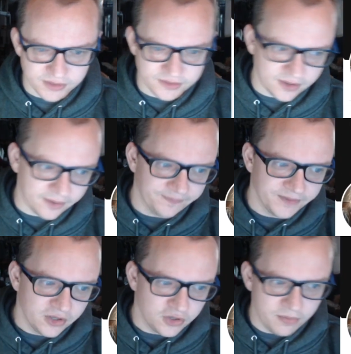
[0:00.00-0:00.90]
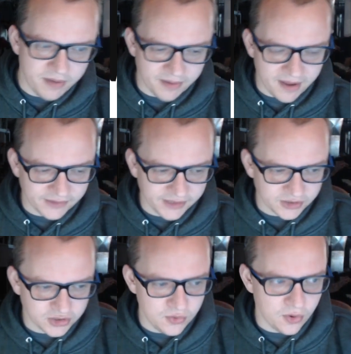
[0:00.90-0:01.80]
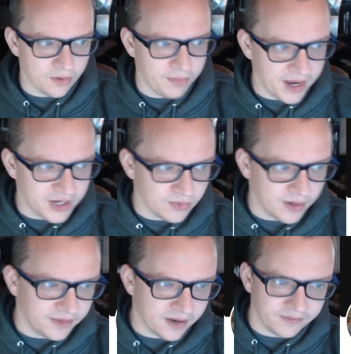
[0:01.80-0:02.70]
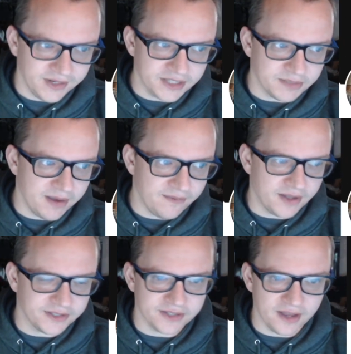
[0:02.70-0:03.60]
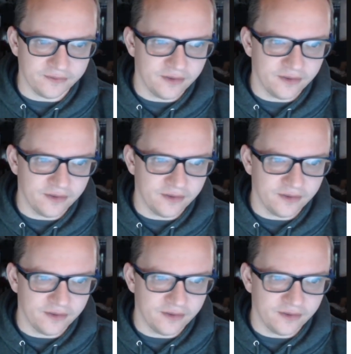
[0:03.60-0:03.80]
So you'll be able to have a link to her page right there if you need some Avon stuff.